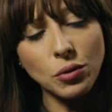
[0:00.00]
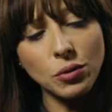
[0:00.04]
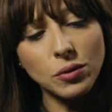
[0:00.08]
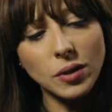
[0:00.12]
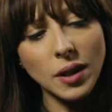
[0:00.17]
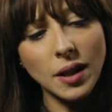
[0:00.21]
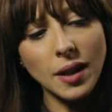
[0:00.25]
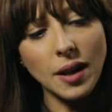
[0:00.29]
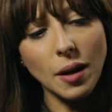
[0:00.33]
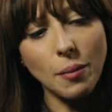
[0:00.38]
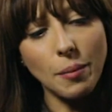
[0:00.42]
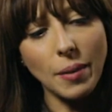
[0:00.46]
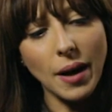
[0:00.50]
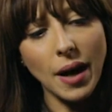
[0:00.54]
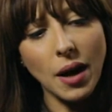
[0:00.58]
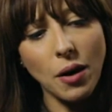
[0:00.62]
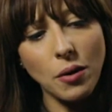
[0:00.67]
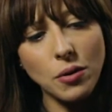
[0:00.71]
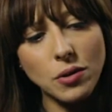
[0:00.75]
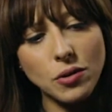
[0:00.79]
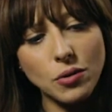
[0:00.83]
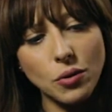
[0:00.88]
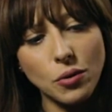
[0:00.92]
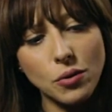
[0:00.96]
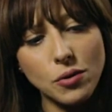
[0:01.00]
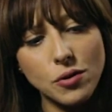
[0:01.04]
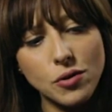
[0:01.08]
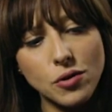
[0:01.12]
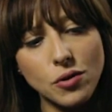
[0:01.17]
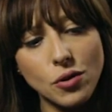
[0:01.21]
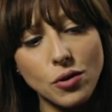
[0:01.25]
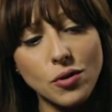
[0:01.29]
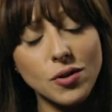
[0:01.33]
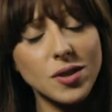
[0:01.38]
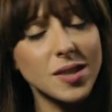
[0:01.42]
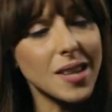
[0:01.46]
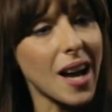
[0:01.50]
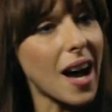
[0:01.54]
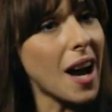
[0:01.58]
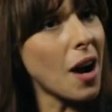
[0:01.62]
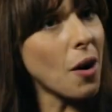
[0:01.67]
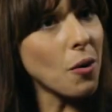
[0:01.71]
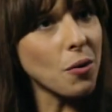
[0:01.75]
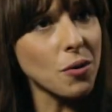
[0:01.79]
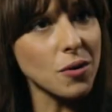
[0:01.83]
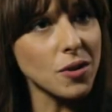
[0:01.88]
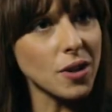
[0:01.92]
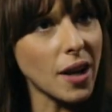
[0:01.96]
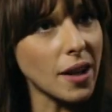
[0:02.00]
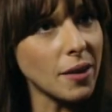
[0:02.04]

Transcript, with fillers: to think about also sound.